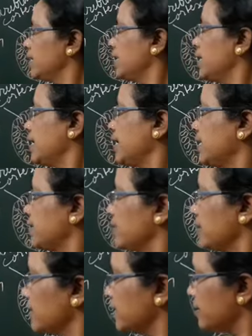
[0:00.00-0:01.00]
And
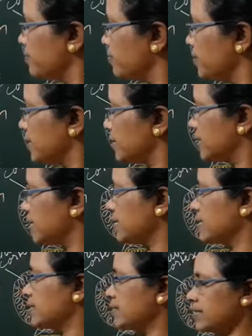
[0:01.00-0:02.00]
if we
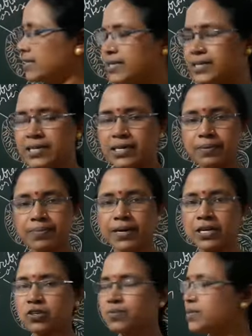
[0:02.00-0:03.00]
see the inner
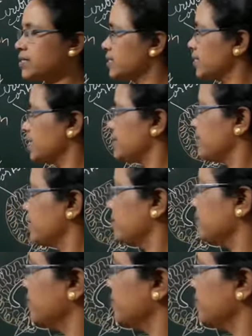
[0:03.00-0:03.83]
part of the cerebrum,